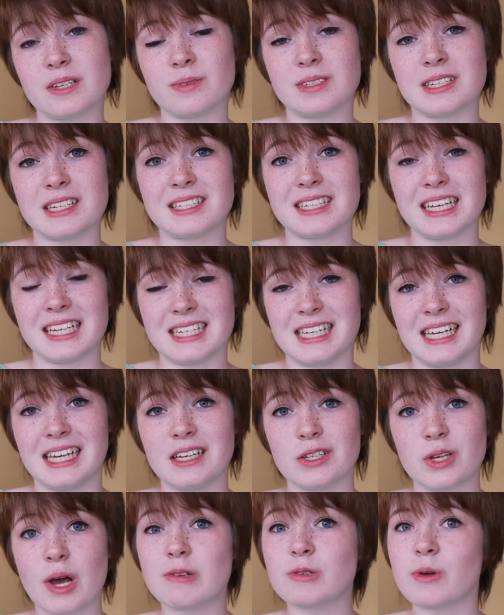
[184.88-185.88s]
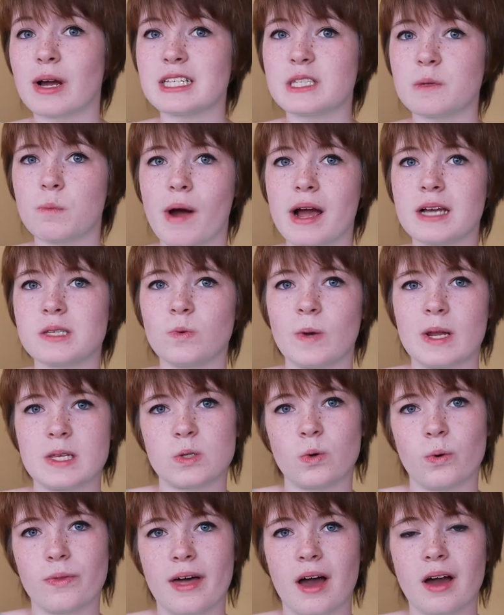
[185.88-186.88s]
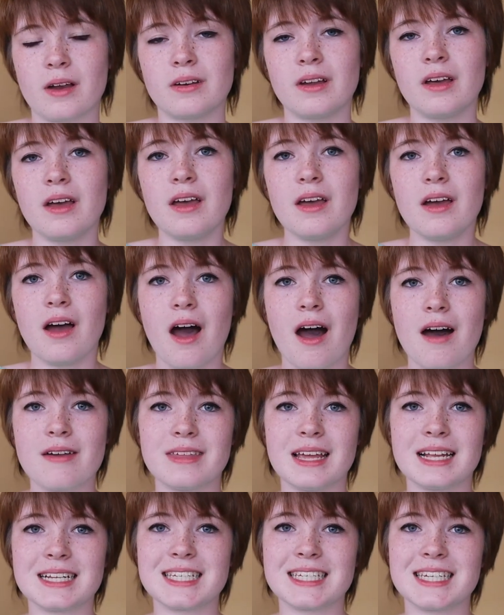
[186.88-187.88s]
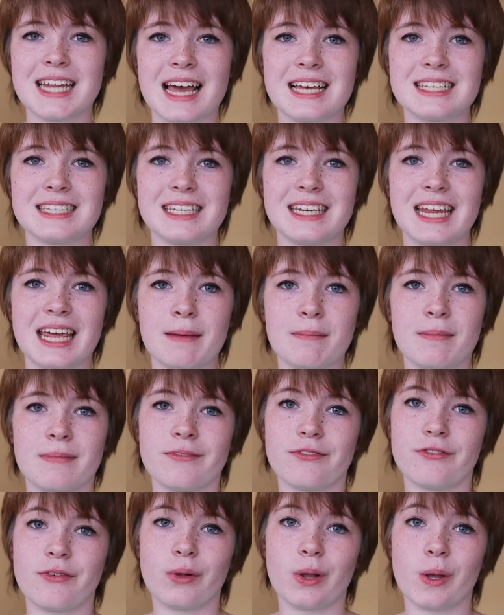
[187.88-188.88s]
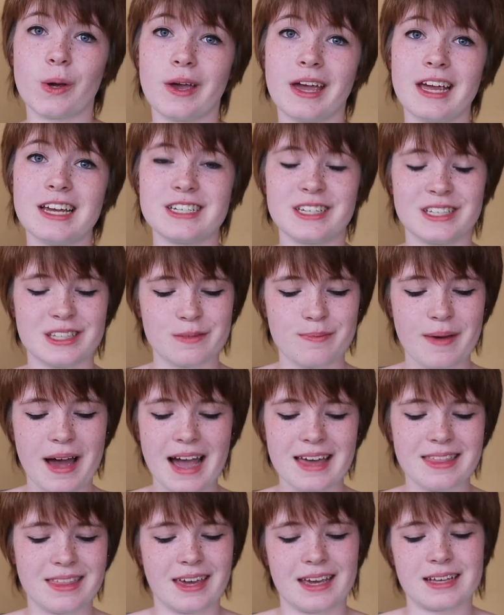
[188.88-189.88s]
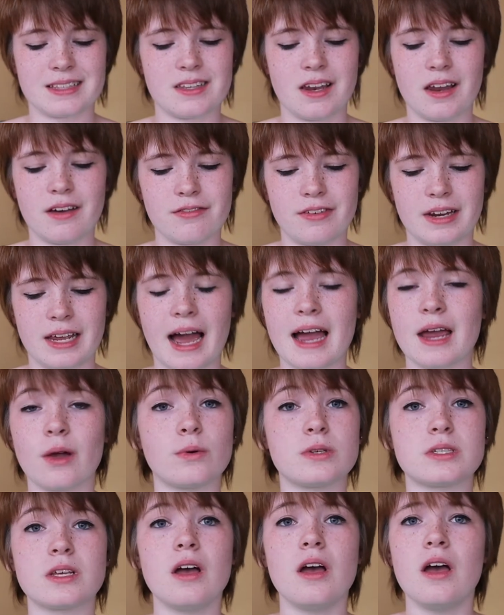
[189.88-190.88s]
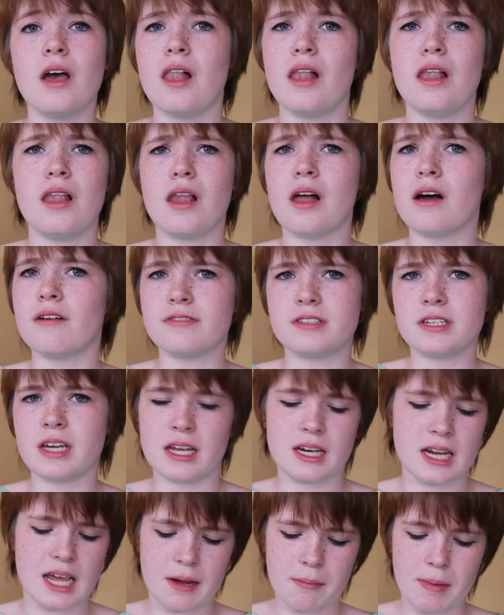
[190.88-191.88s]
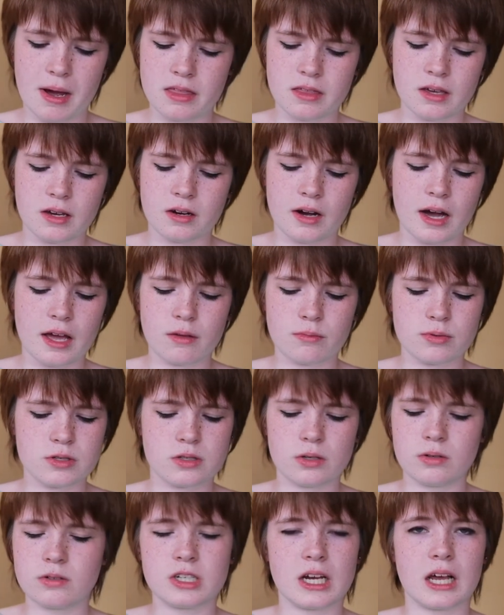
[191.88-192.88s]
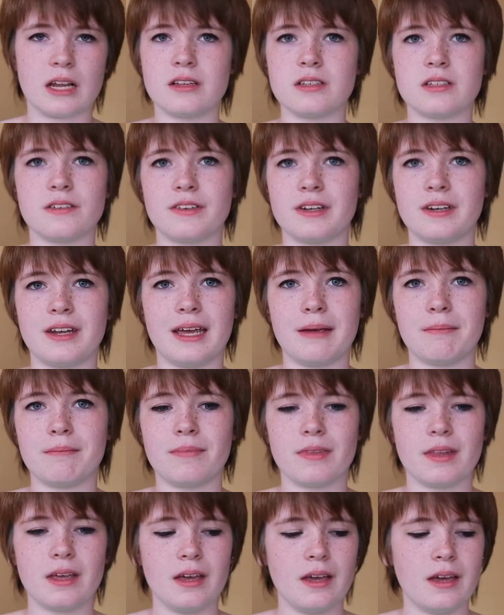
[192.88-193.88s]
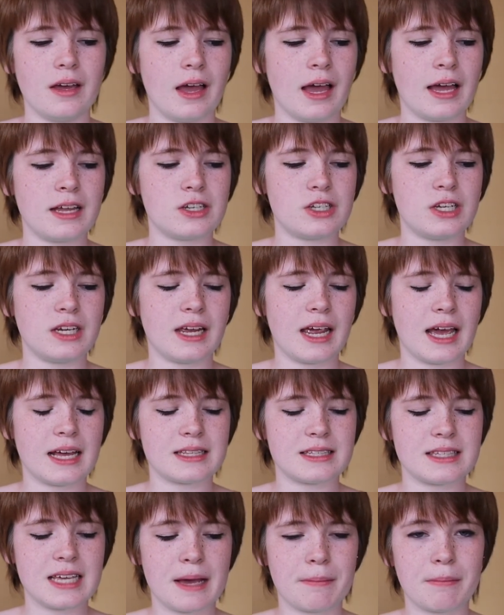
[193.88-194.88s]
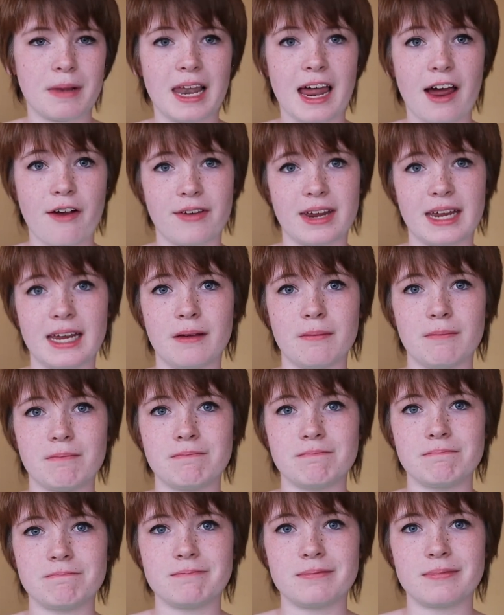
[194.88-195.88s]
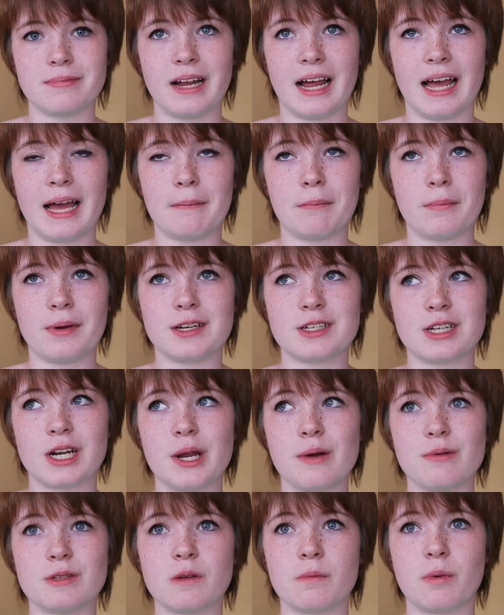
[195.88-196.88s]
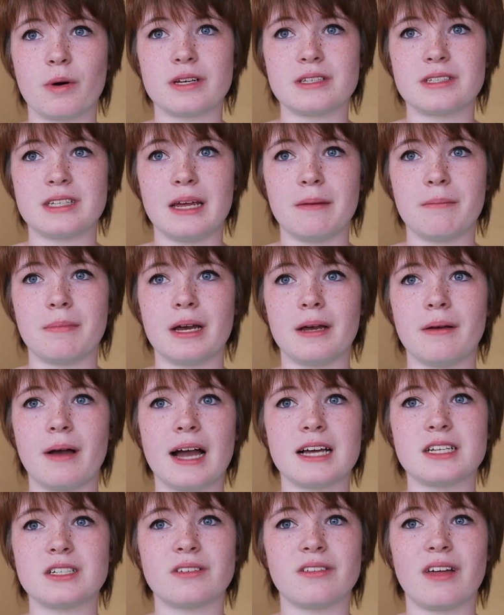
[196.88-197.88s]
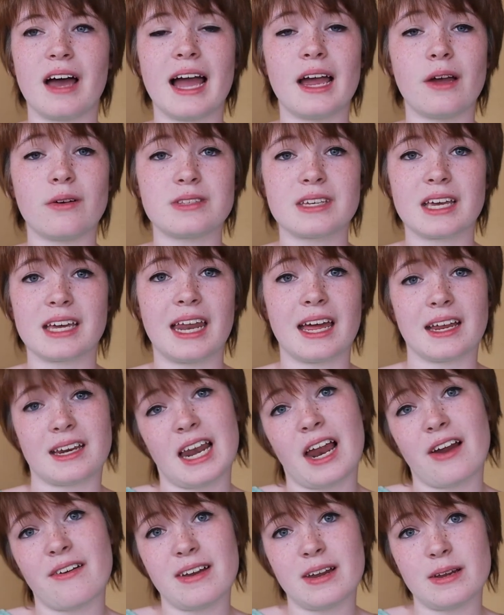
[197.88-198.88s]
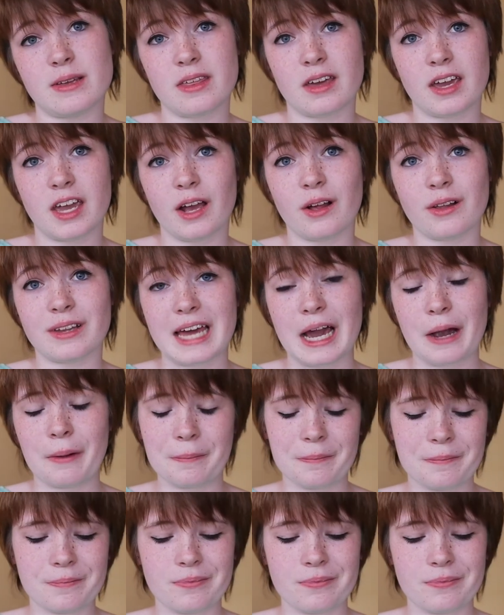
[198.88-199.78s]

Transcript: it was a city, so I was quite surprised when I saw that on the internet as a name for locations, but I think it's lovely. I always loved her name. I think I was so jealous of her name, and she gets Larry, which I know is a boy's name, but I always connect Larry with a girl now.